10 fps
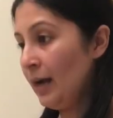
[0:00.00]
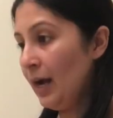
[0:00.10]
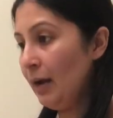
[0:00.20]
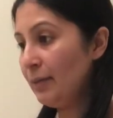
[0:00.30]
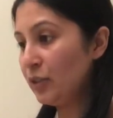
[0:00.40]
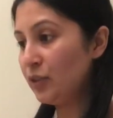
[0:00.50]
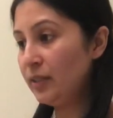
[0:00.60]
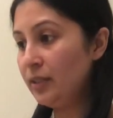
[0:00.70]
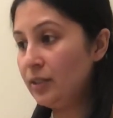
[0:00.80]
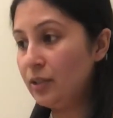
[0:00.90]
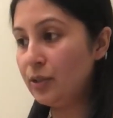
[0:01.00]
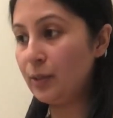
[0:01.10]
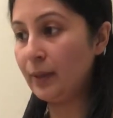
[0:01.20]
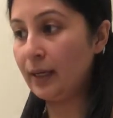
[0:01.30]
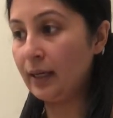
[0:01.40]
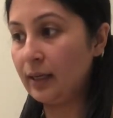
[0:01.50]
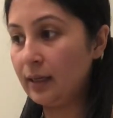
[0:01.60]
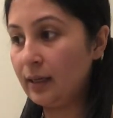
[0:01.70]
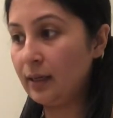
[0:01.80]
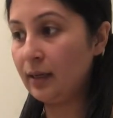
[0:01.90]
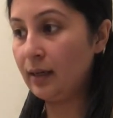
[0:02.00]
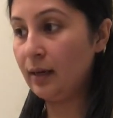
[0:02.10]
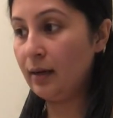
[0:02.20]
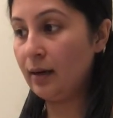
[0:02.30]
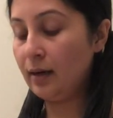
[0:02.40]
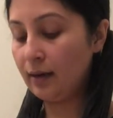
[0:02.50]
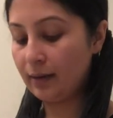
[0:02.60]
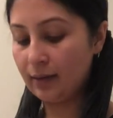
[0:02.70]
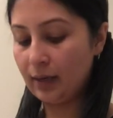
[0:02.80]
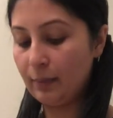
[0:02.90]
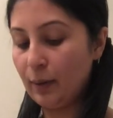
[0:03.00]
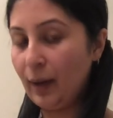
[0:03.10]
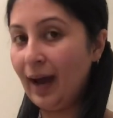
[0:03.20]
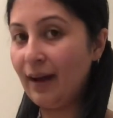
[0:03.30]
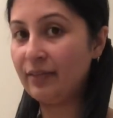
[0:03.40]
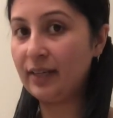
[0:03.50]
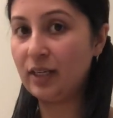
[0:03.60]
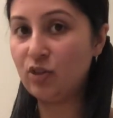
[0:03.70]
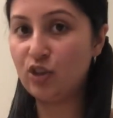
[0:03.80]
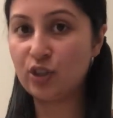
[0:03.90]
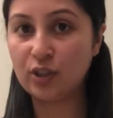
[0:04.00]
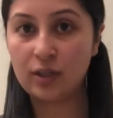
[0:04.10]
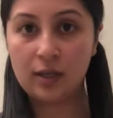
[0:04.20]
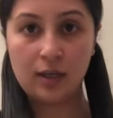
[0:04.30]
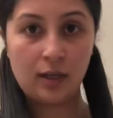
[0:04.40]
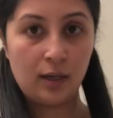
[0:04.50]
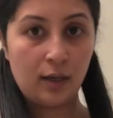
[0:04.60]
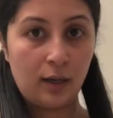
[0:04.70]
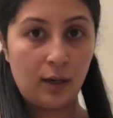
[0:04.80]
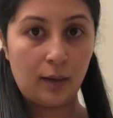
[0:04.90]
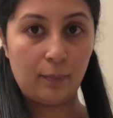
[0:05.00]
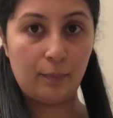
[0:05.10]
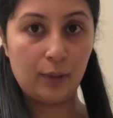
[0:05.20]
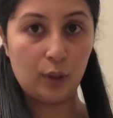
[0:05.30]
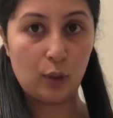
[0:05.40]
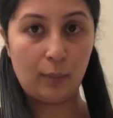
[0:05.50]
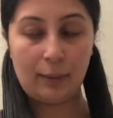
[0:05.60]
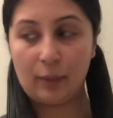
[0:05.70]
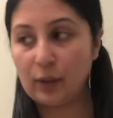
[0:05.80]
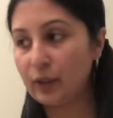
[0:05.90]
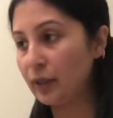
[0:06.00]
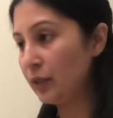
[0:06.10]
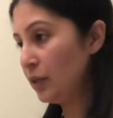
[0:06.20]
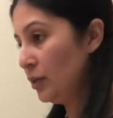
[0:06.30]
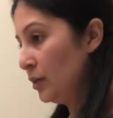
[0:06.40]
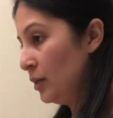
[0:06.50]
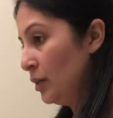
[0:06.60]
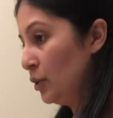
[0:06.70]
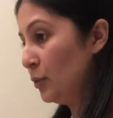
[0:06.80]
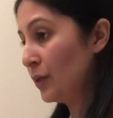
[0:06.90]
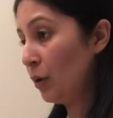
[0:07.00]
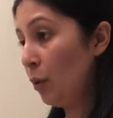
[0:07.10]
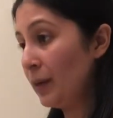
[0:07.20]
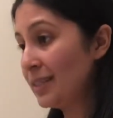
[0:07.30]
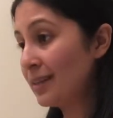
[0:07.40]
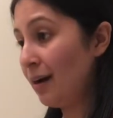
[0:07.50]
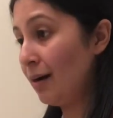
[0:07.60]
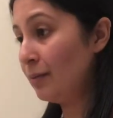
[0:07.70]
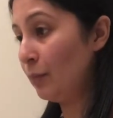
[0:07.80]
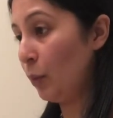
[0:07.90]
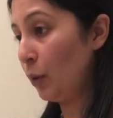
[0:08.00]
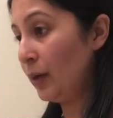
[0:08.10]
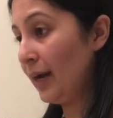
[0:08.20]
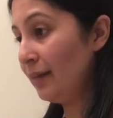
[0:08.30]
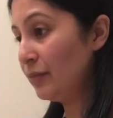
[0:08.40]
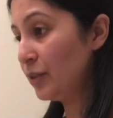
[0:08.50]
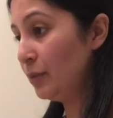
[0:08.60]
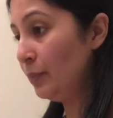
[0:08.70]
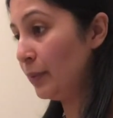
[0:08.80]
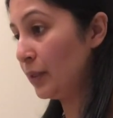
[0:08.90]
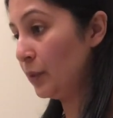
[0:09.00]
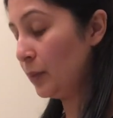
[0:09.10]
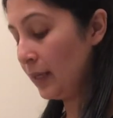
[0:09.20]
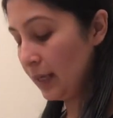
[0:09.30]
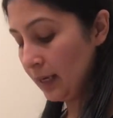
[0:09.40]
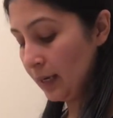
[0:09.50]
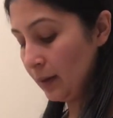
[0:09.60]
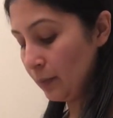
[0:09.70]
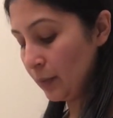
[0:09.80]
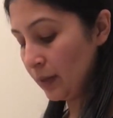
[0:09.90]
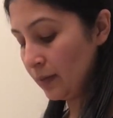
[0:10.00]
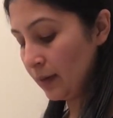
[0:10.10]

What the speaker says: I'm actually doing it about ½ an inch below my marker. You can always cut more after, but you can't bring the